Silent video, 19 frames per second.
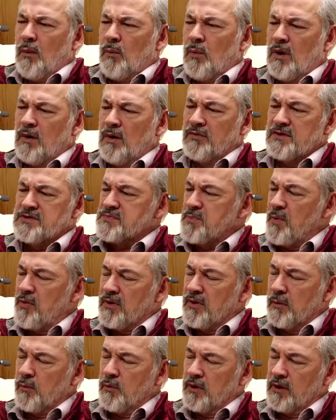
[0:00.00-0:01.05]
well, this
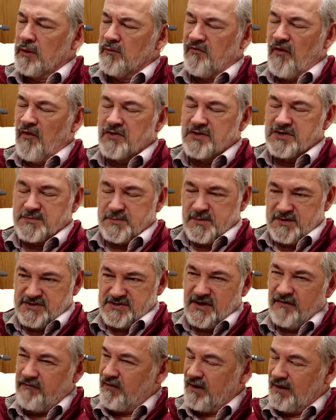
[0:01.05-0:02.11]
morning we're going to focus
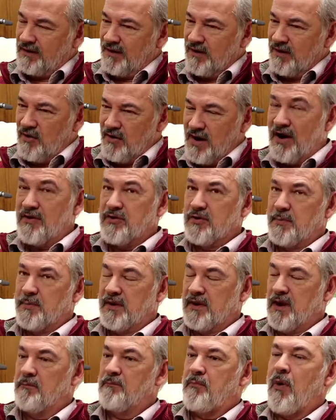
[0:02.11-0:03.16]
specifically on how you
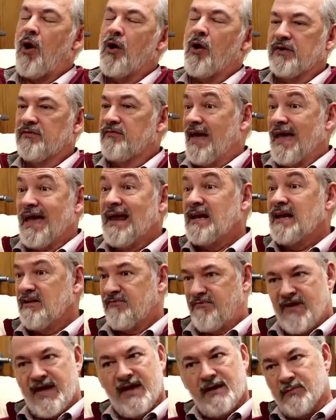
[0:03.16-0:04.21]
become part of any
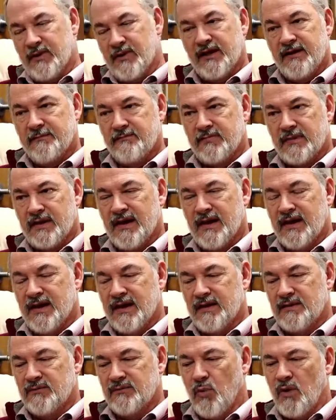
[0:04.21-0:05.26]
family
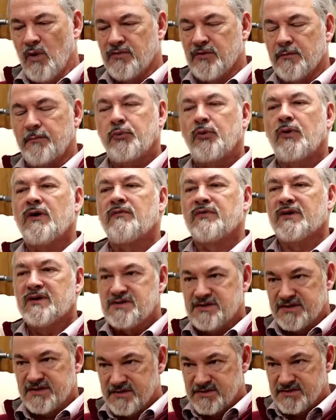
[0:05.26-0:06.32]
and what are the
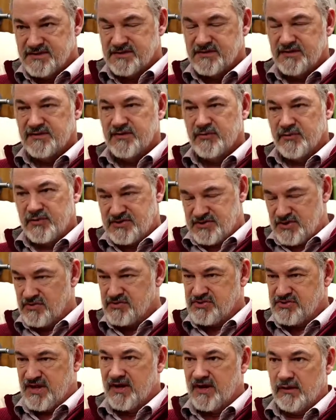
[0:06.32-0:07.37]
privileges that are
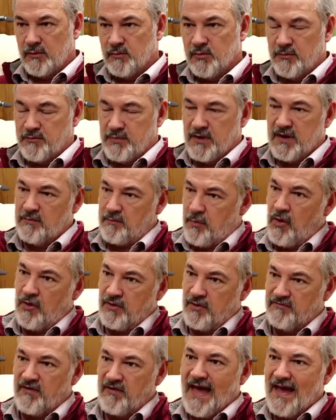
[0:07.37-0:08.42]
associated with being
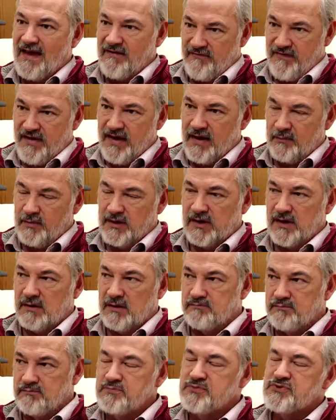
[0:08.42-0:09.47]
part of a family
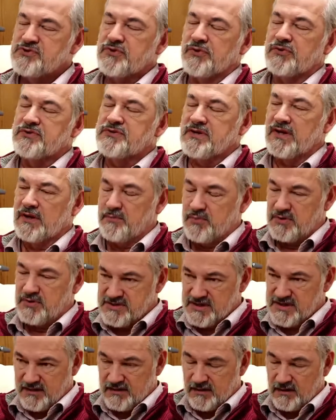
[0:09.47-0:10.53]
and certainly
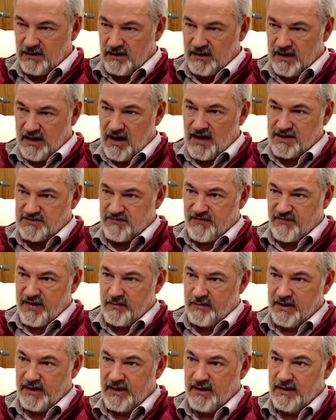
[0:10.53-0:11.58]
particularly God's
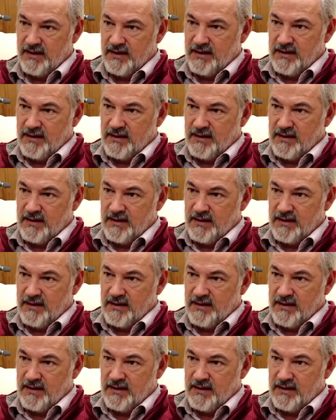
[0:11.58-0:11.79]
family.